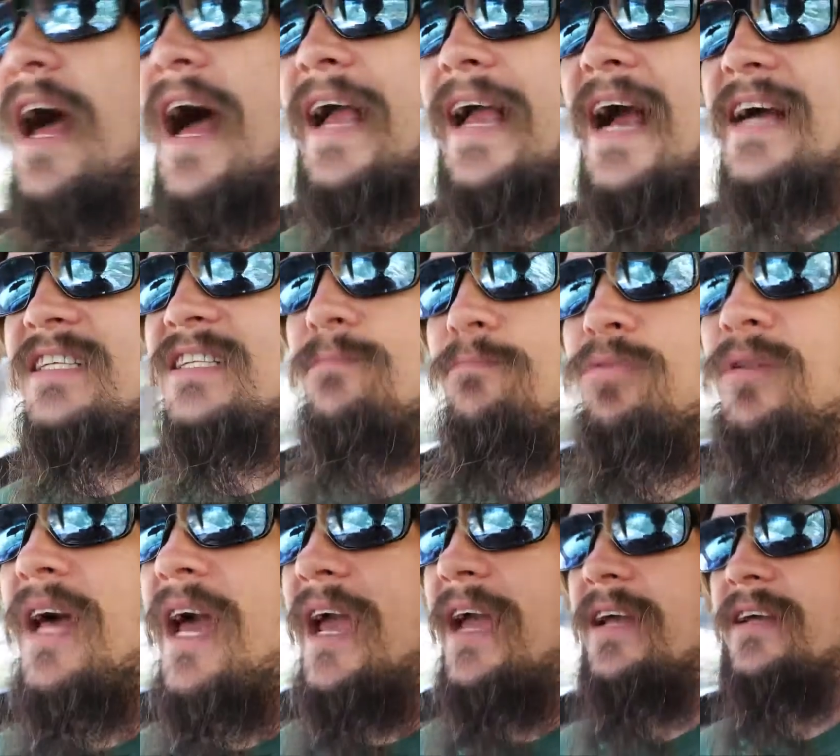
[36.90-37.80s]
I got some
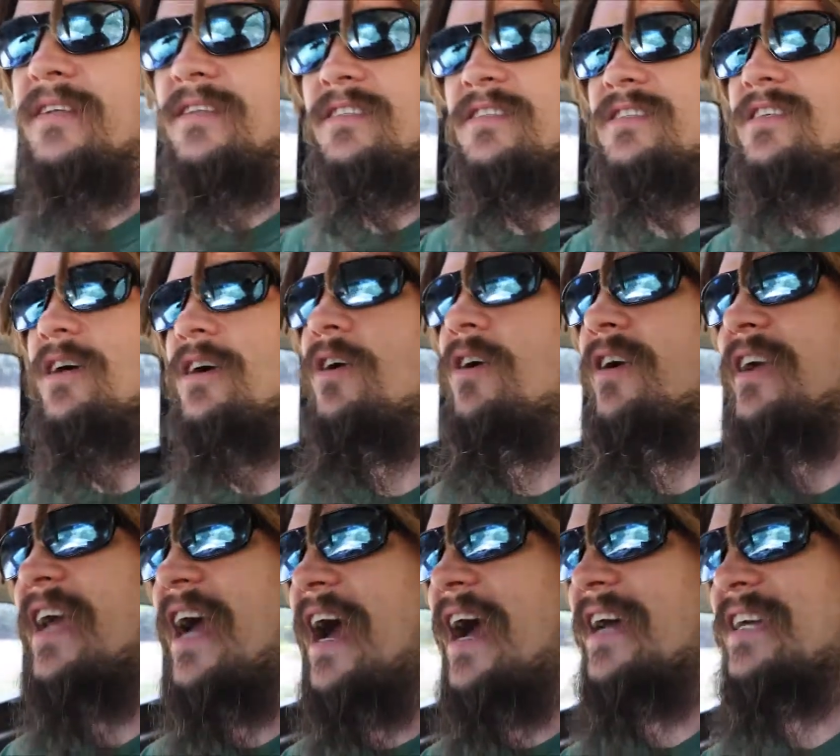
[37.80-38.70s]
plans. So
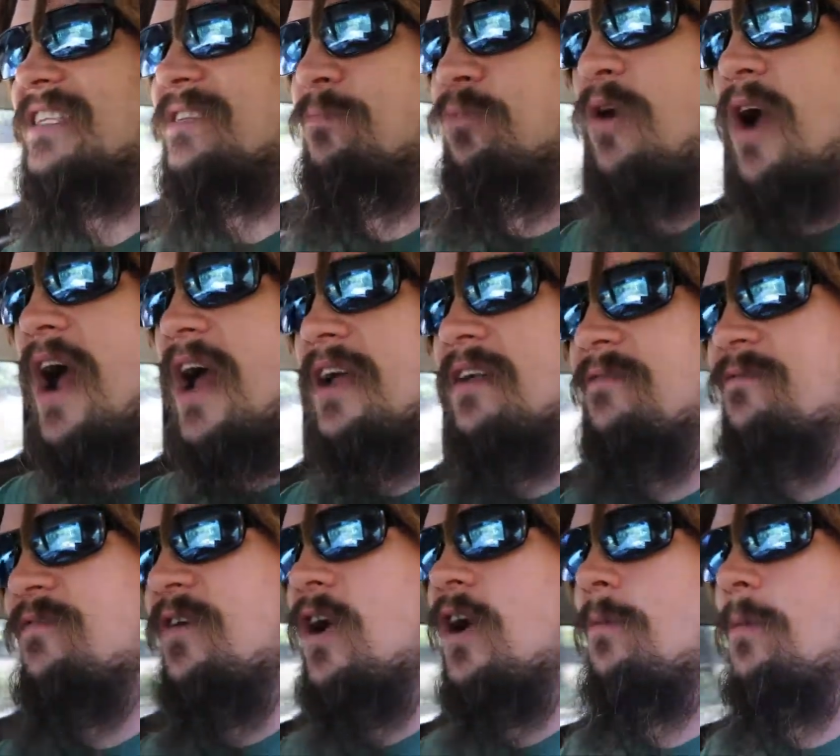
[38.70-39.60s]
guys, Brian
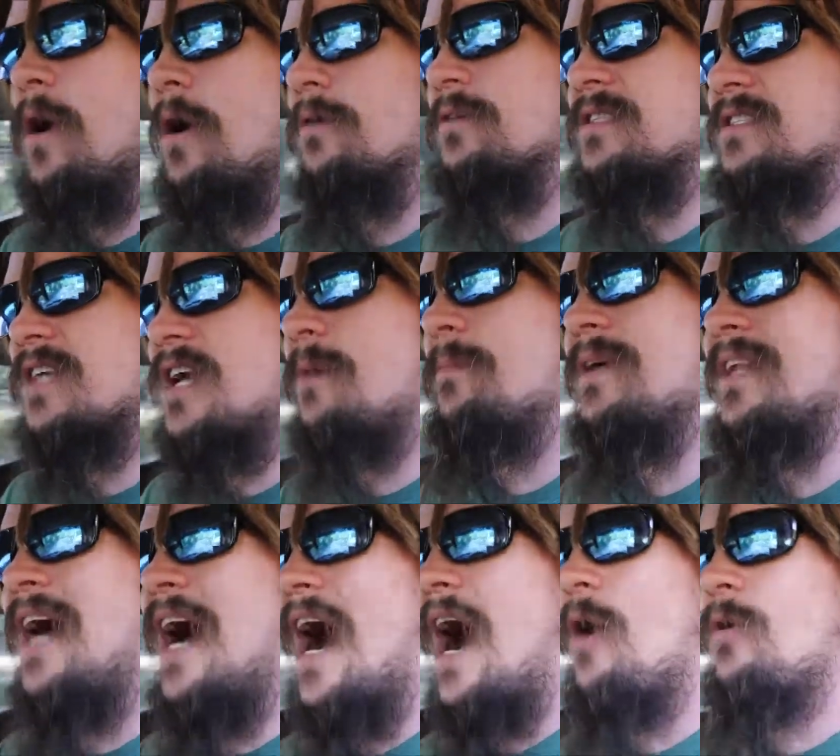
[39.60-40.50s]
Phobos
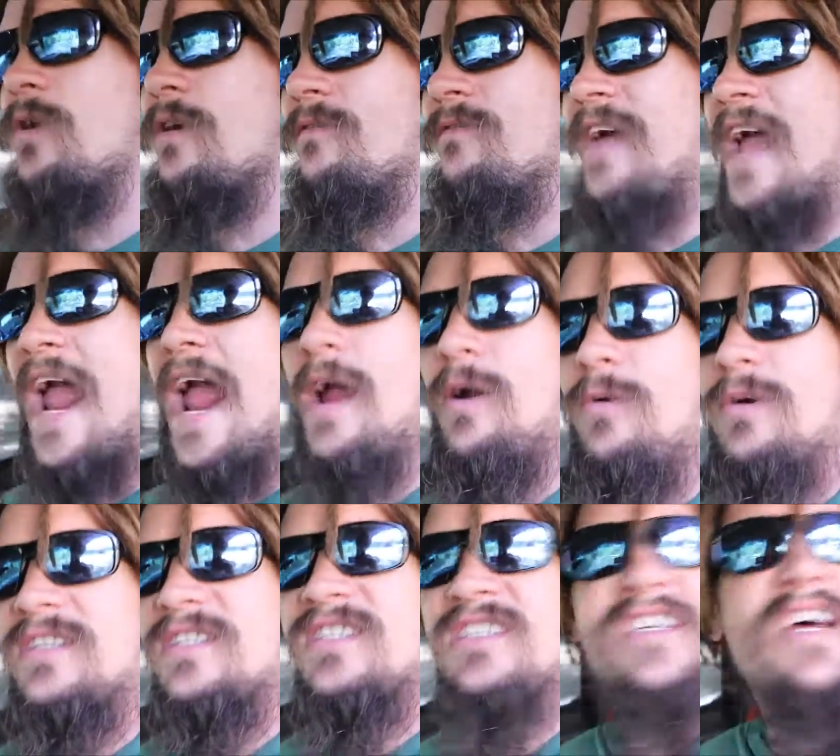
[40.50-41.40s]
coming out of
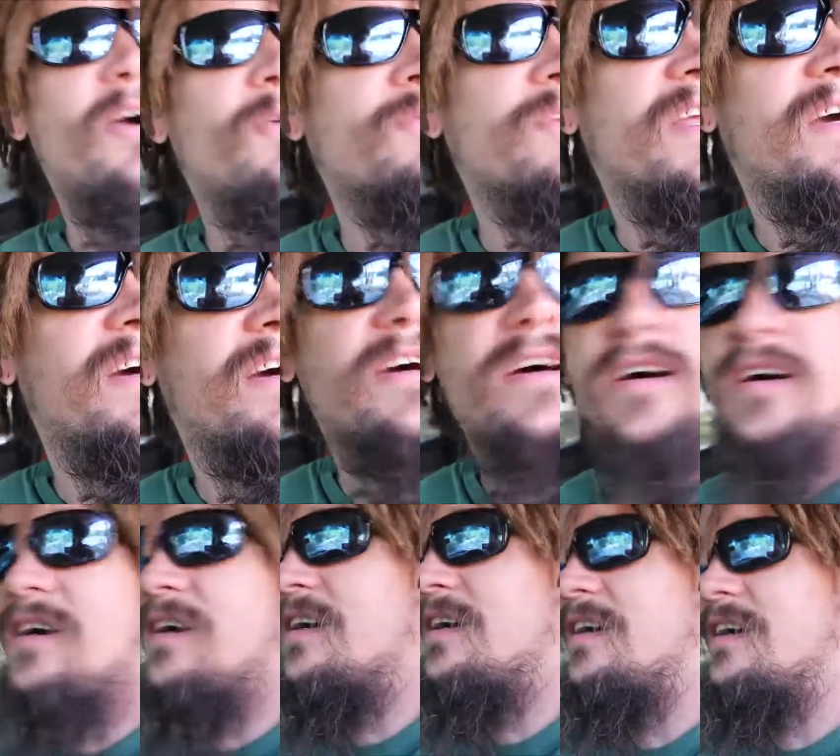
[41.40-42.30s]

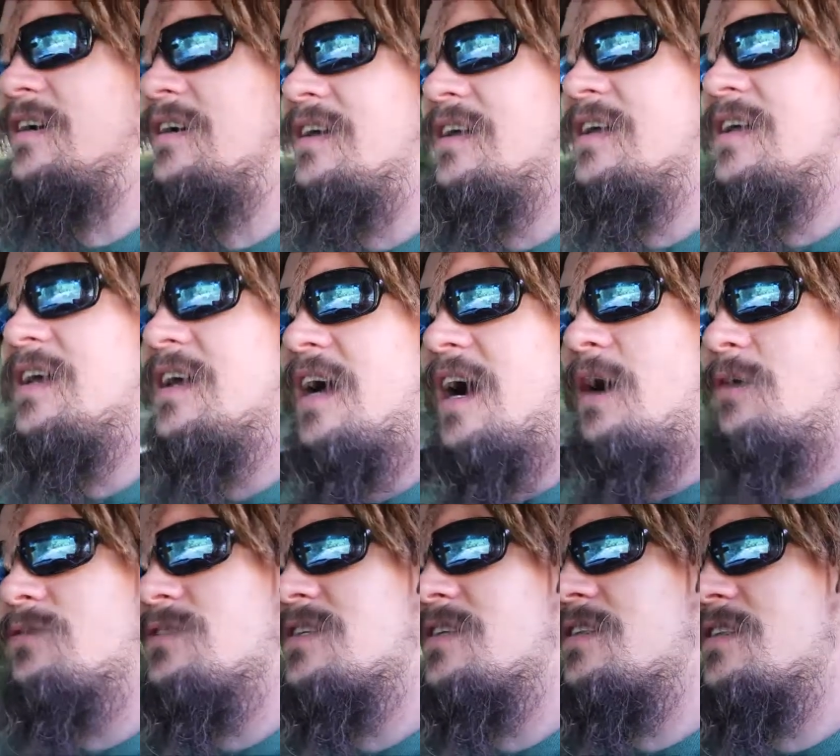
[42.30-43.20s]
Arizona.
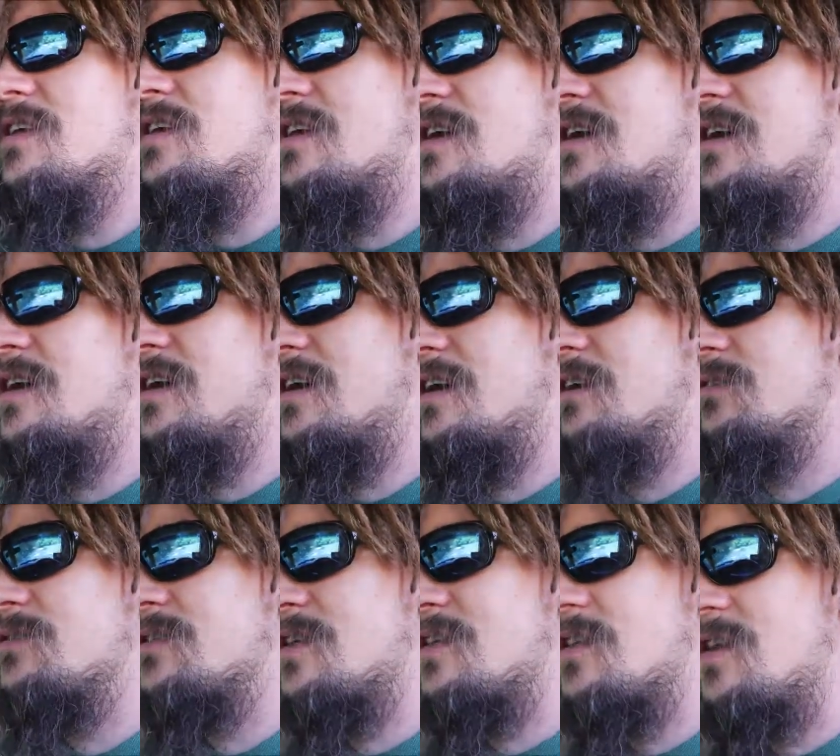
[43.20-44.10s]
Out to the
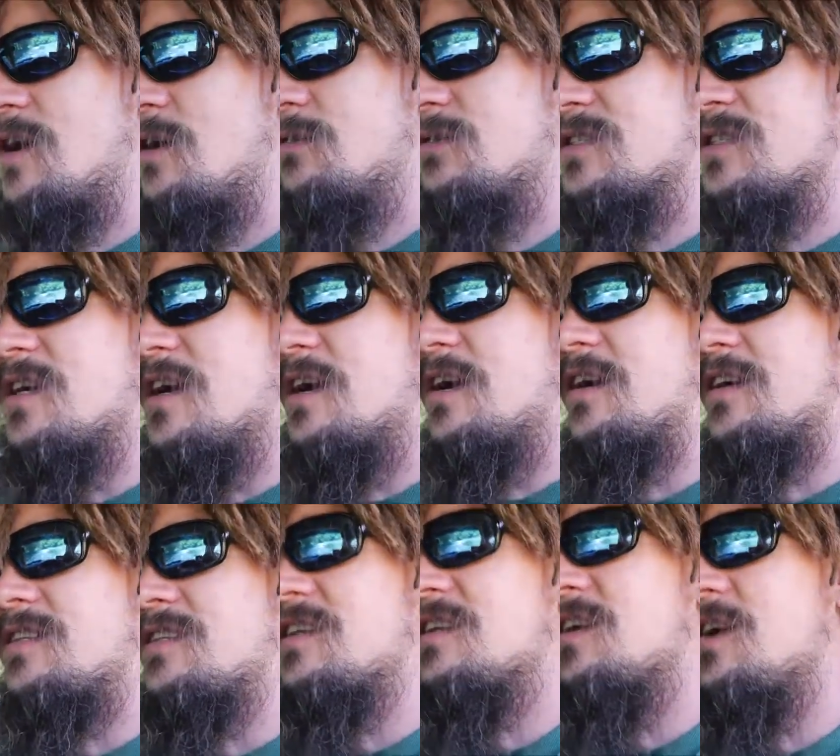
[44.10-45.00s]
uh, out to the
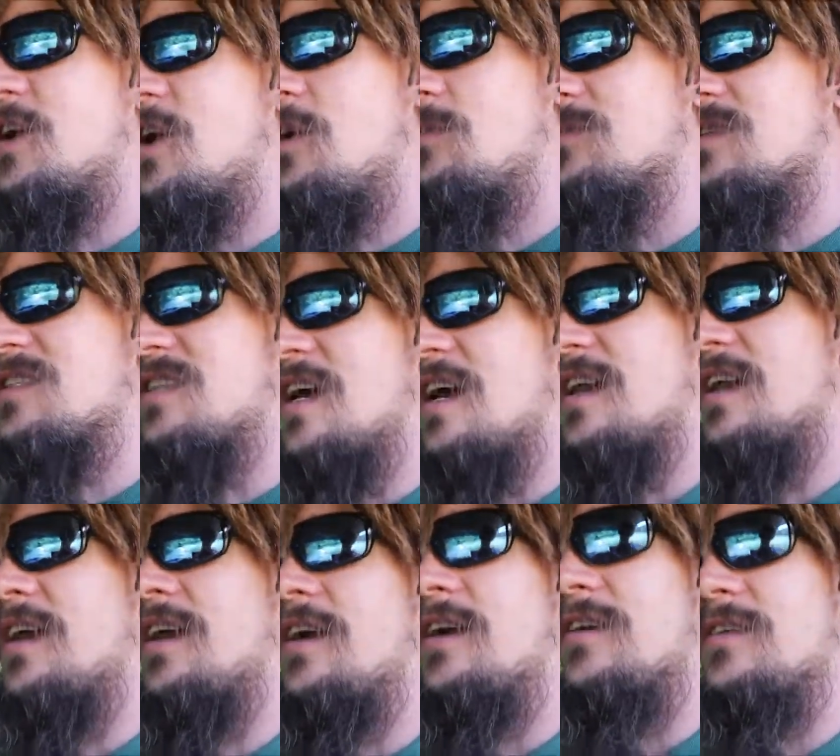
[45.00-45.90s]
Ozarks, to the
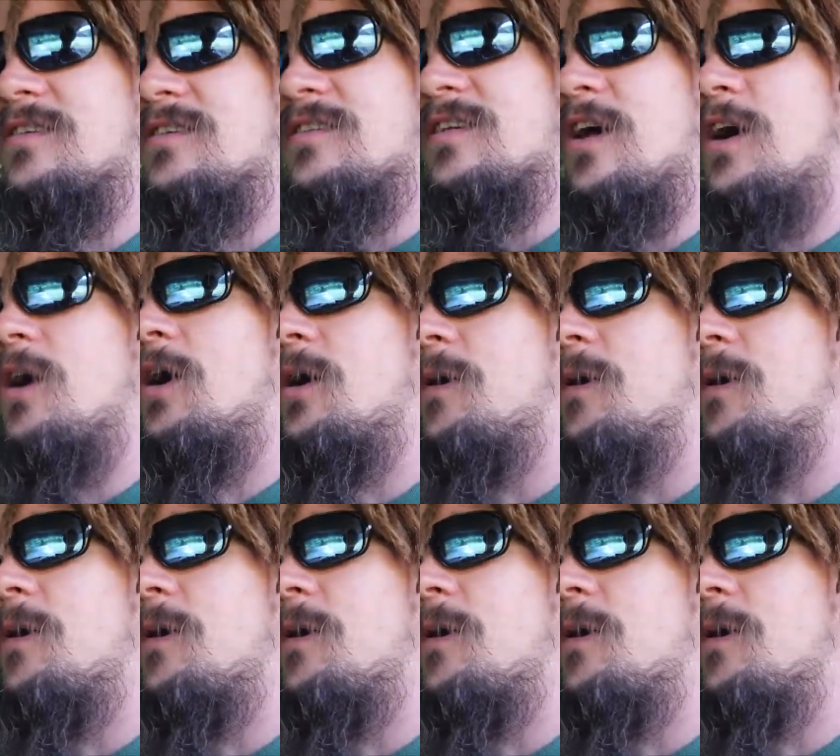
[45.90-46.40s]
homestead here. So